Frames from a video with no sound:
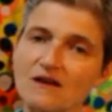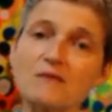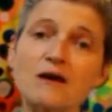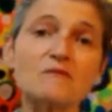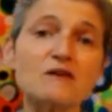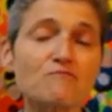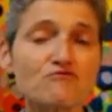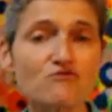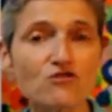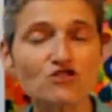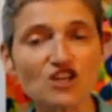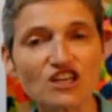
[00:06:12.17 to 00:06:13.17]
Maybe a
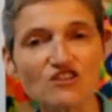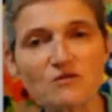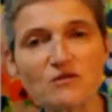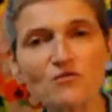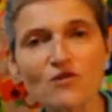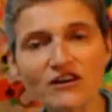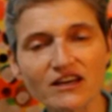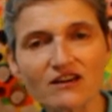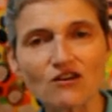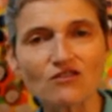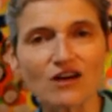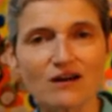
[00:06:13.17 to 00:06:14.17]
project you've been
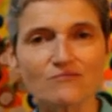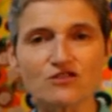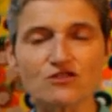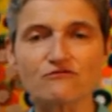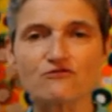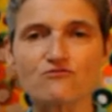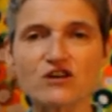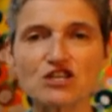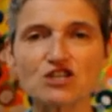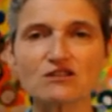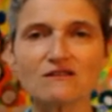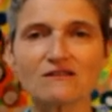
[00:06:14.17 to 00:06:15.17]
working on comes to
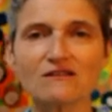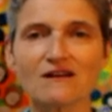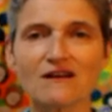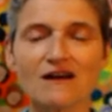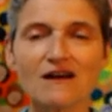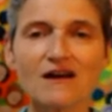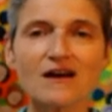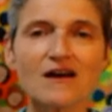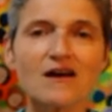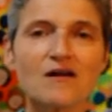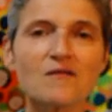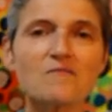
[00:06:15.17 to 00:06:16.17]
fruition.
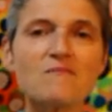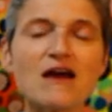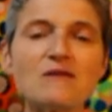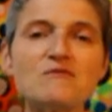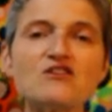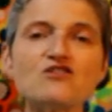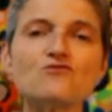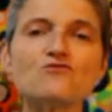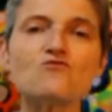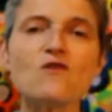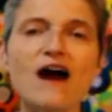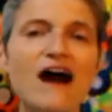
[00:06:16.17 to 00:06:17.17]
Maybe
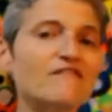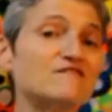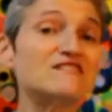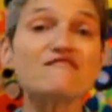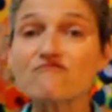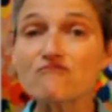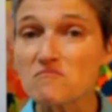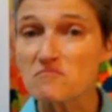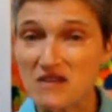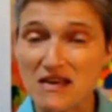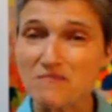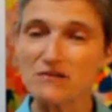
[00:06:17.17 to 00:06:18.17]
you have different
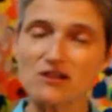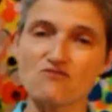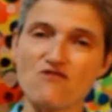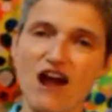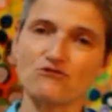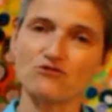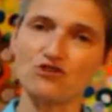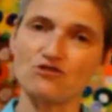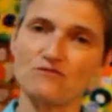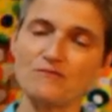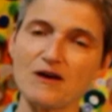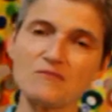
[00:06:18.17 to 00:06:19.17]
people around you.
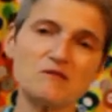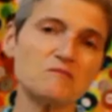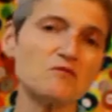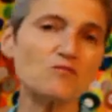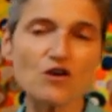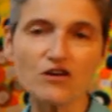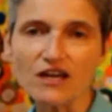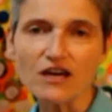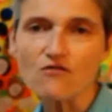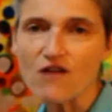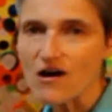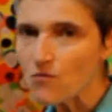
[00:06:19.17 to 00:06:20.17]
Maybe you've been
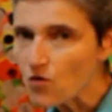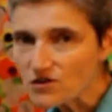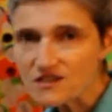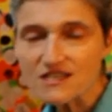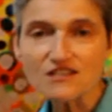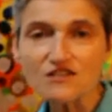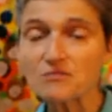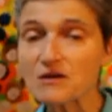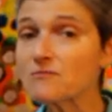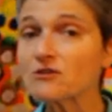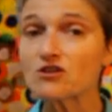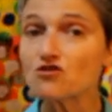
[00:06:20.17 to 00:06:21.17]
working around one set of
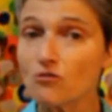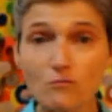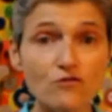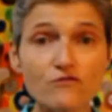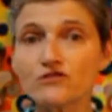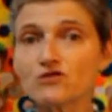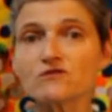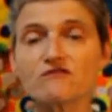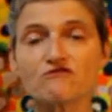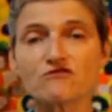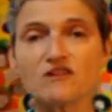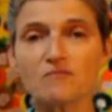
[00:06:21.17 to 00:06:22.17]
people and you'll move to a
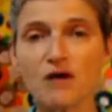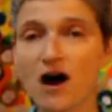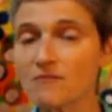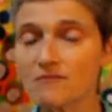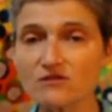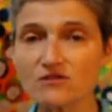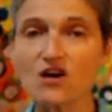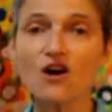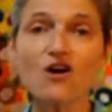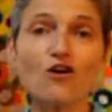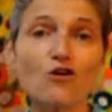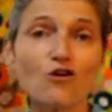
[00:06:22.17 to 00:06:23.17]
different department,
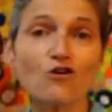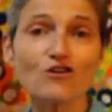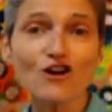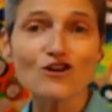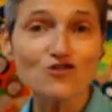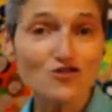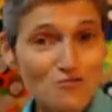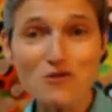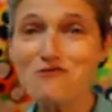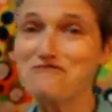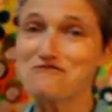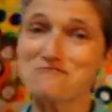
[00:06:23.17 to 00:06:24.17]
or you
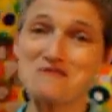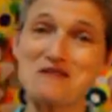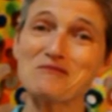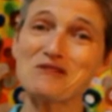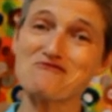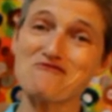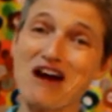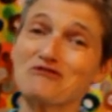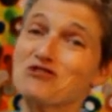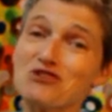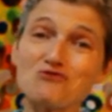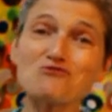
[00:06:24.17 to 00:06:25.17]
move the people
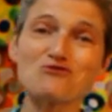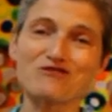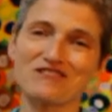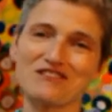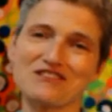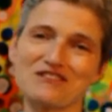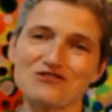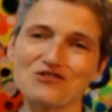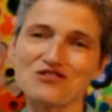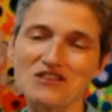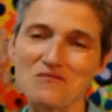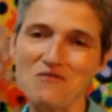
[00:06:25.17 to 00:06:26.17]
around you
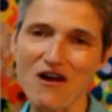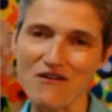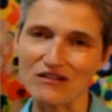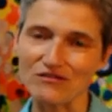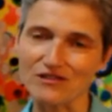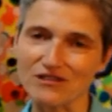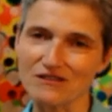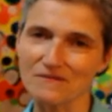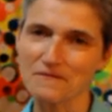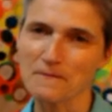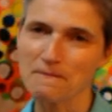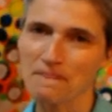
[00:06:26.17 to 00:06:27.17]
to somewhere
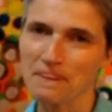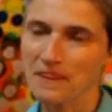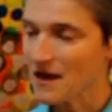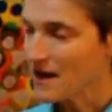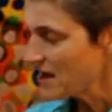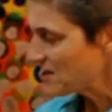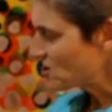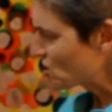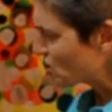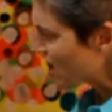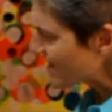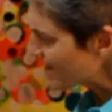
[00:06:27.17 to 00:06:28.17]
else. It's
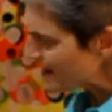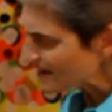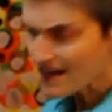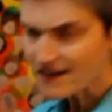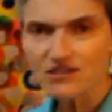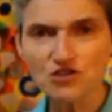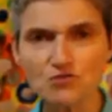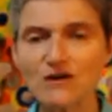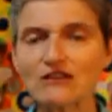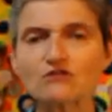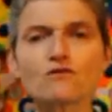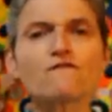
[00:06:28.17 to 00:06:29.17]
shining a light as
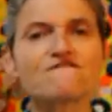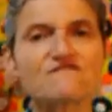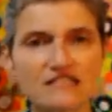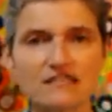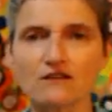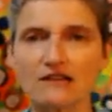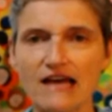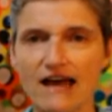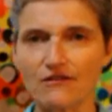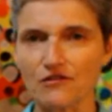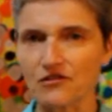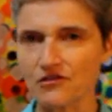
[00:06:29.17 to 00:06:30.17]
well on your physical
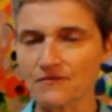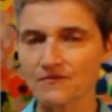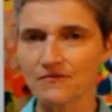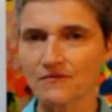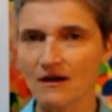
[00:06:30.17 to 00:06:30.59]
health.